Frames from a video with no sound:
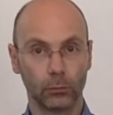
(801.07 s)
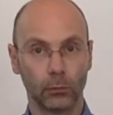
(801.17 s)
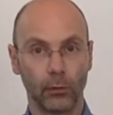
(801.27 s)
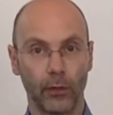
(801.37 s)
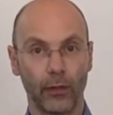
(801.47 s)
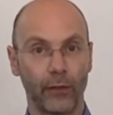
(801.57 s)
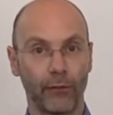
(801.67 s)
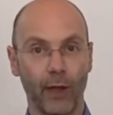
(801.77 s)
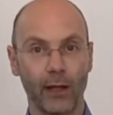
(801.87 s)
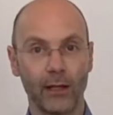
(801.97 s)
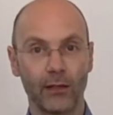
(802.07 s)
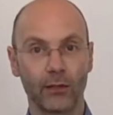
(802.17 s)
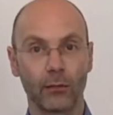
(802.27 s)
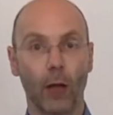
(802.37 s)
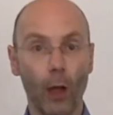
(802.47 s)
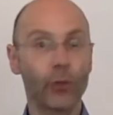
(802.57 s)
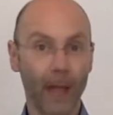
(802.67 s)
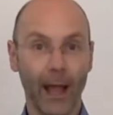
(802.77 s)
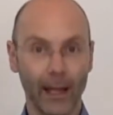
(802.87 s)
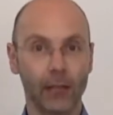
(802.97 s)
that the phrase
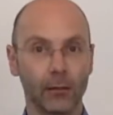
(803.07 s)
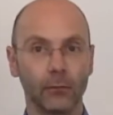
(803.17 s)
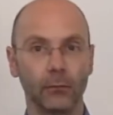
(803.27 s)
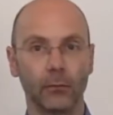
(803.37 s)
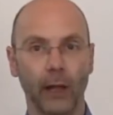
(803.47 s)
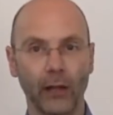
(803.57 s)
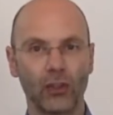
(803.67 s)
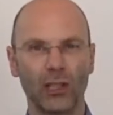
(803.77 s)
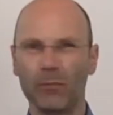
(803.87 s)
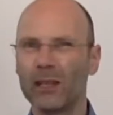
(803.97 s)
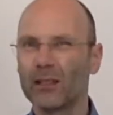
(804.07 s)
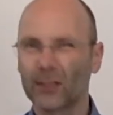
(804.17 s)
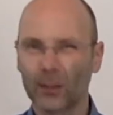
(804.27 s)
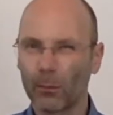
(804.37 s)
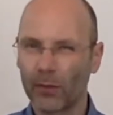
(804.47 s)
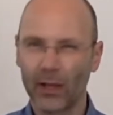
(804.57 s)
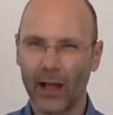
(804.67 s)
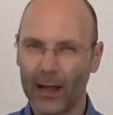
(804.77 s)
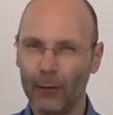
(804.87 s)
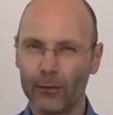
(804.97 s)
okay actually means something
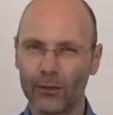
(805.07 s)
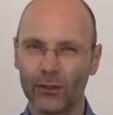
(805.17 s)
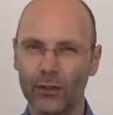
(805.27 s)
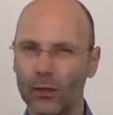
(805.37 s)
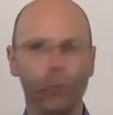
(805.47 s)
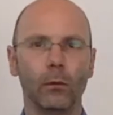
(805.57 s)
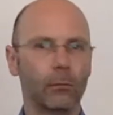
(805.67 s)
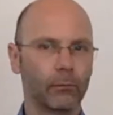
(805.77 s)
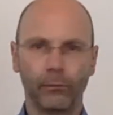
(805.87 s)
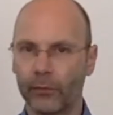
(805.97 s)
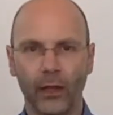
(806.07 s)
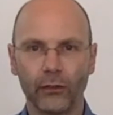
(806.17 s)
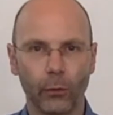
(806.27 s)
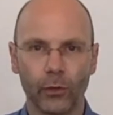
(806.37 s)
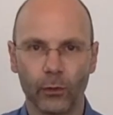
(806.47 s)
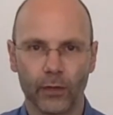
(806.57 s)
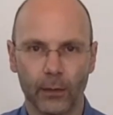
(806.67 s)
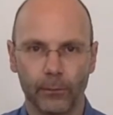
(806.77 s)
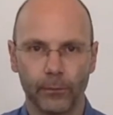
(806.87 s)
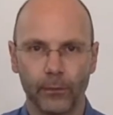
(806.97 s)
else to you, then don't use
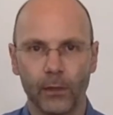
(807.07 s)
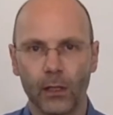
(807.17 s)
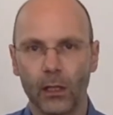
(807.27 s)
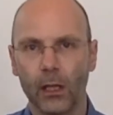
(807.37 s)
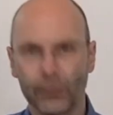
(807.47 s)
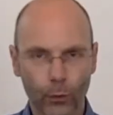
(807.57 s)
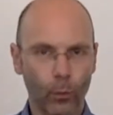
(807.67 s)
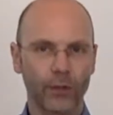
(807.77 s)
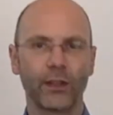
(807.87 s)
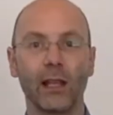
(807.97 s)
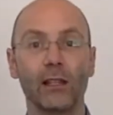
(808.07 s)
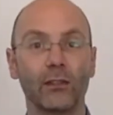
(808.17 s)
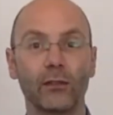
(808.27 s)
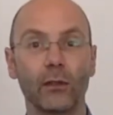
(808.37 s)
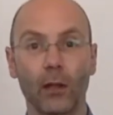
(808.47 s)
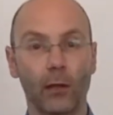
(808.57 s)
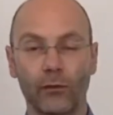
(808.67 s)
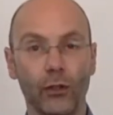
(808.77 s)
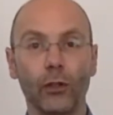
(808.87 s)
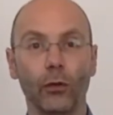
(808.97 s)
it. If someone says
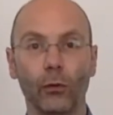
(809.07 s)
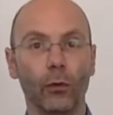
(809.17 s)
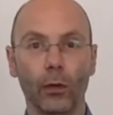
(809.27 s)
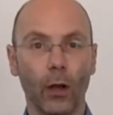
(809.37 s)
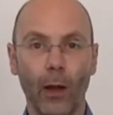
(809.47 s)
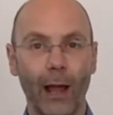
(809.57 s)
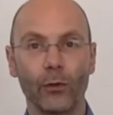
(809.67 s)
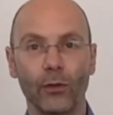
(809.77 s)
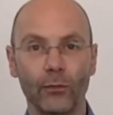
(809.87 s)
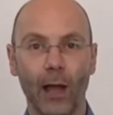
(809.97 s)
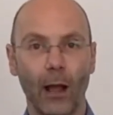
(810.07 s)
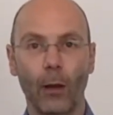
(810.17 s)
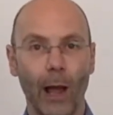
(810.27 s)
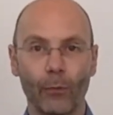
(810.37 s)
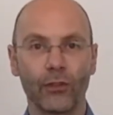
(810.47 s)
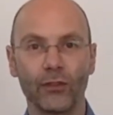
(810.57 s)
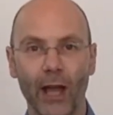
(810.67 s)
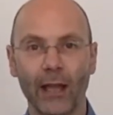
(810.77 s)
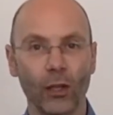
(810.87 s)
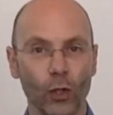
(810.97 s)
to you, how was your
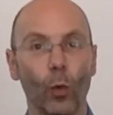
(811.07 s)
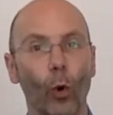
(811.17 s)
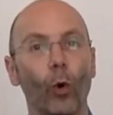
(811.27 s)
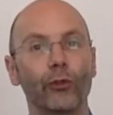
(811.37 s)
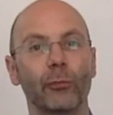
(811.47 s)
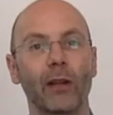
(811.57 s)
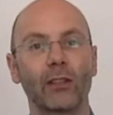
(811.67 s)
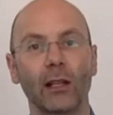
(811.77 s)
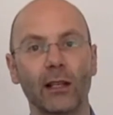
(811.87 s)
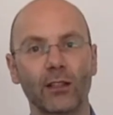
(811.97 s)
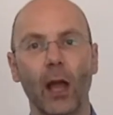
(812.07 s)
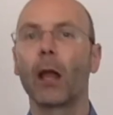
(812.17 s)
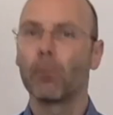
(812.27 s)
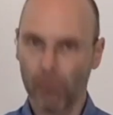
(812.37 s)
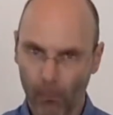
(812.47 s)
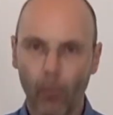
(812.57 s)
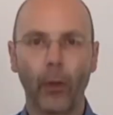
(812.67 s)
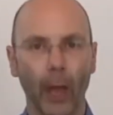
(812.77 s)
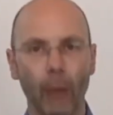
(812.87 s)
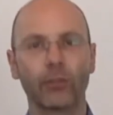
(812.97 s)
day, and you automatically say,
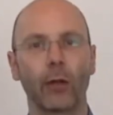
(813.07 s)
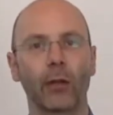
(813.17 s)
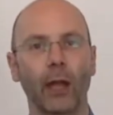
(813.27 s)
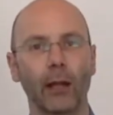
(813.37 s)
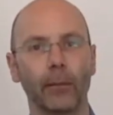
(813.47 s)
yeah, it was okay.